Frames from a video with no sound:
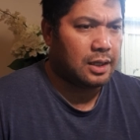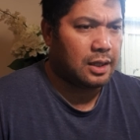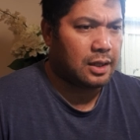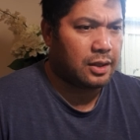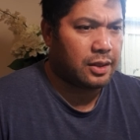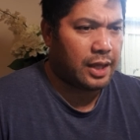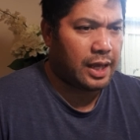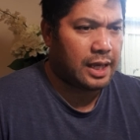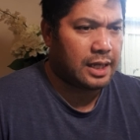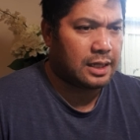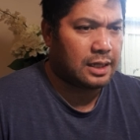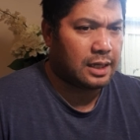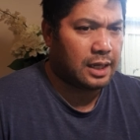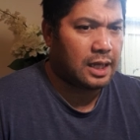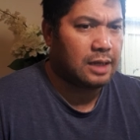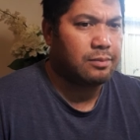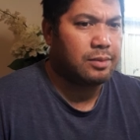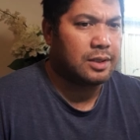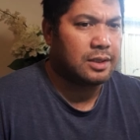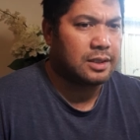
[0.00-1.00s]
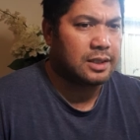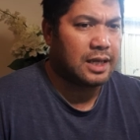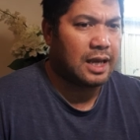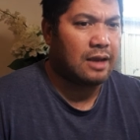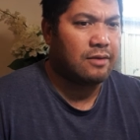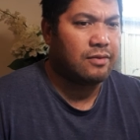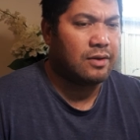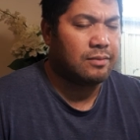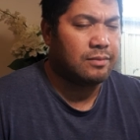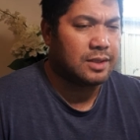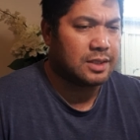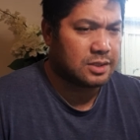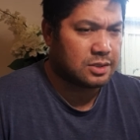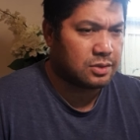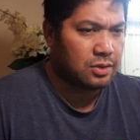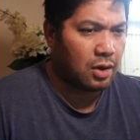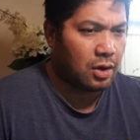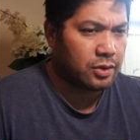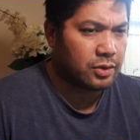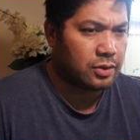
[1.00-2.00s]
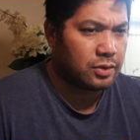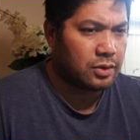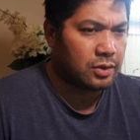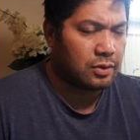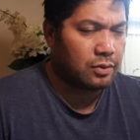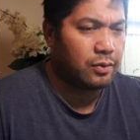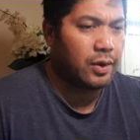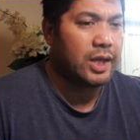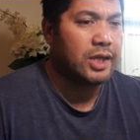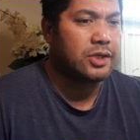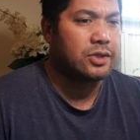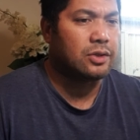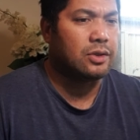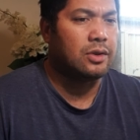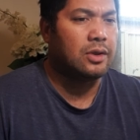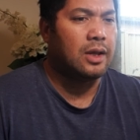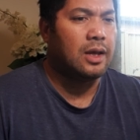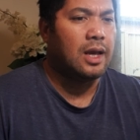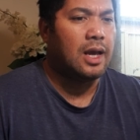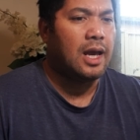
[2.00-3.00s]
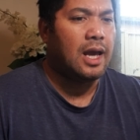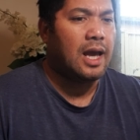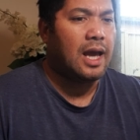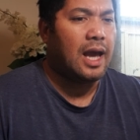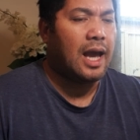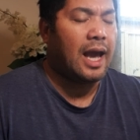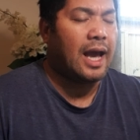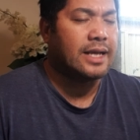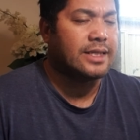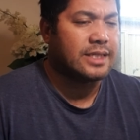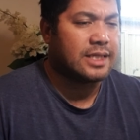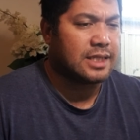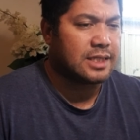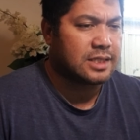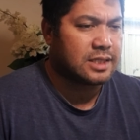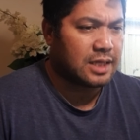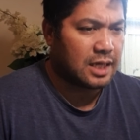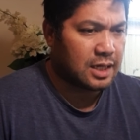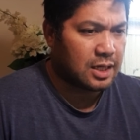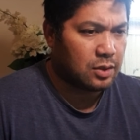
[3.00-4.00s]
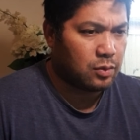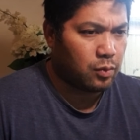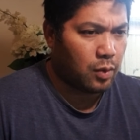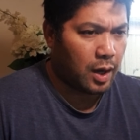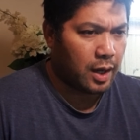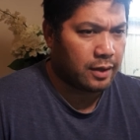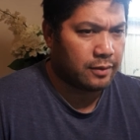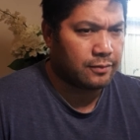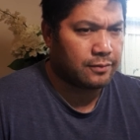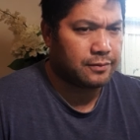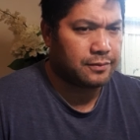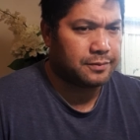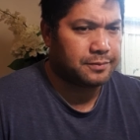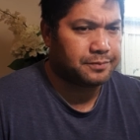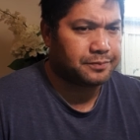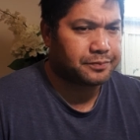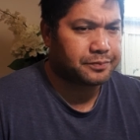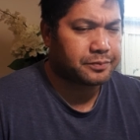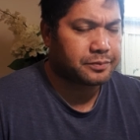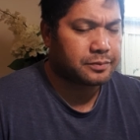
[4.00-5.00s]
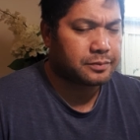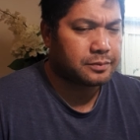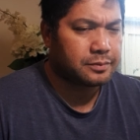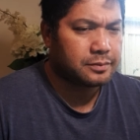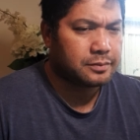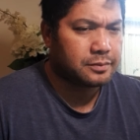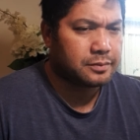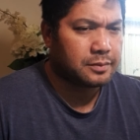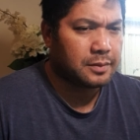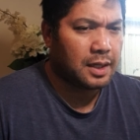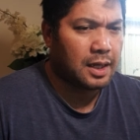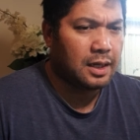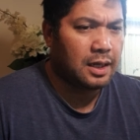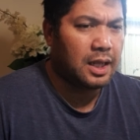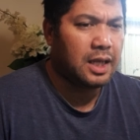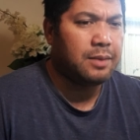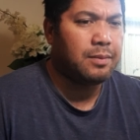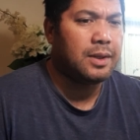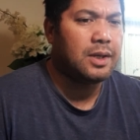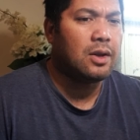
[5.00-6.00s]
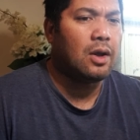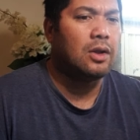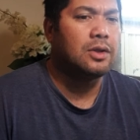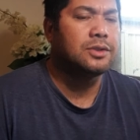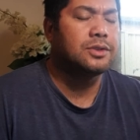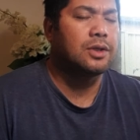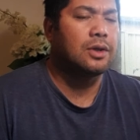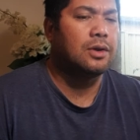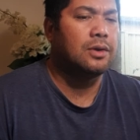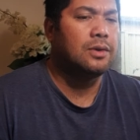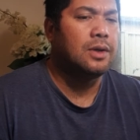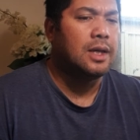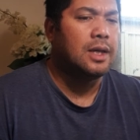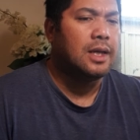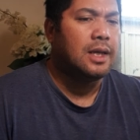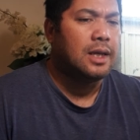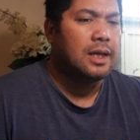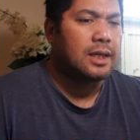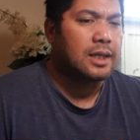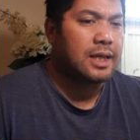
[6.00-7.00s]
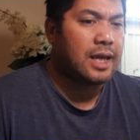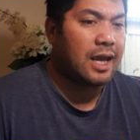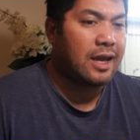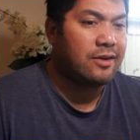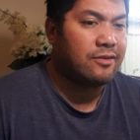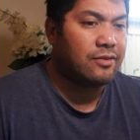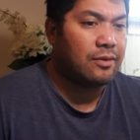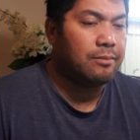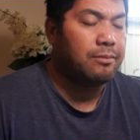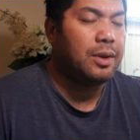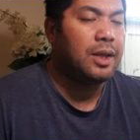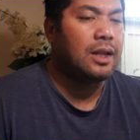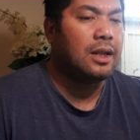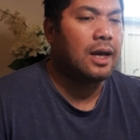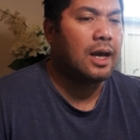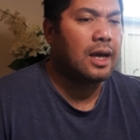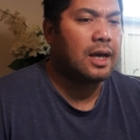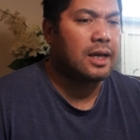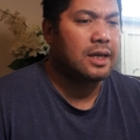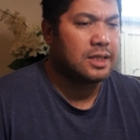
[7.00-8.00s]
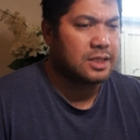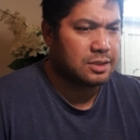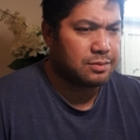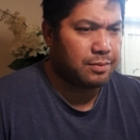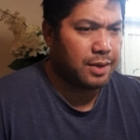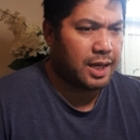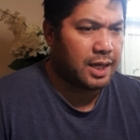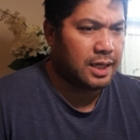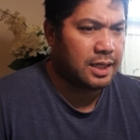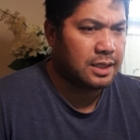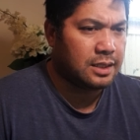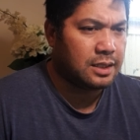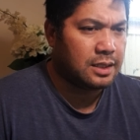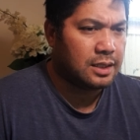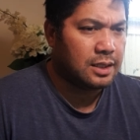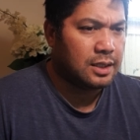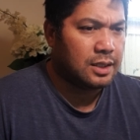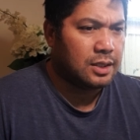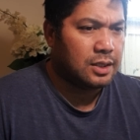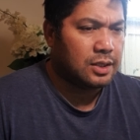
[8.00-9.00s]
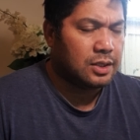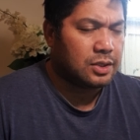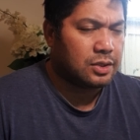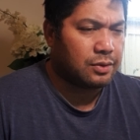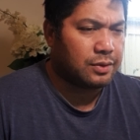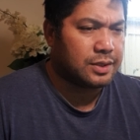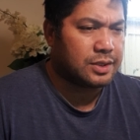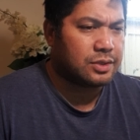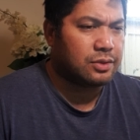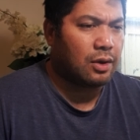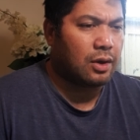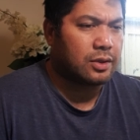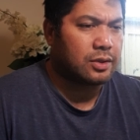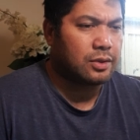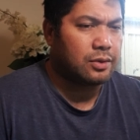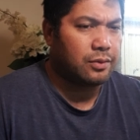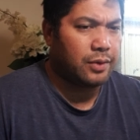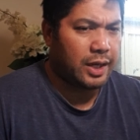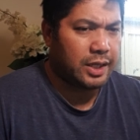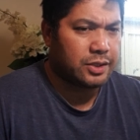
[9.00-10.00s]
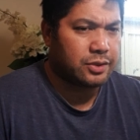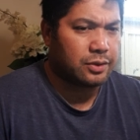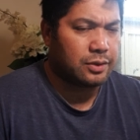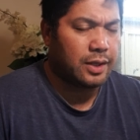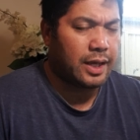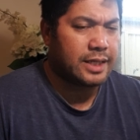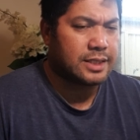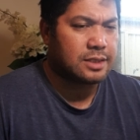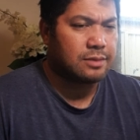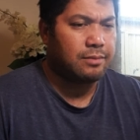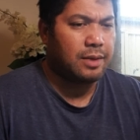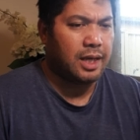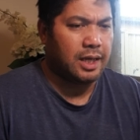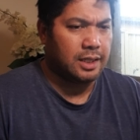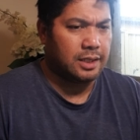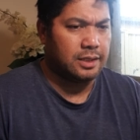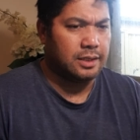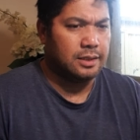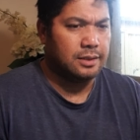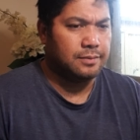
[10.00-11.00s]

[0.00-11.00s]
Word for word: Then Laban gave him his daughter Rachel as his second wife. Laban also gave Bilhah his maid to his daughter Rachel as a maid.